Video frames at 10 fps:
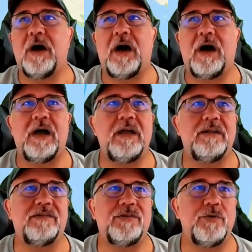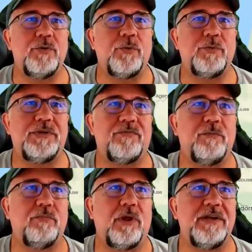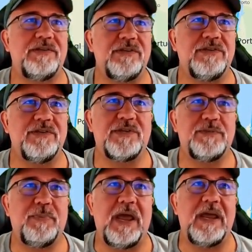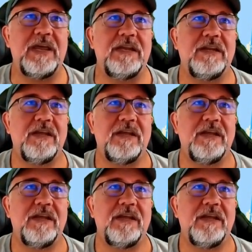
into different places in Spain,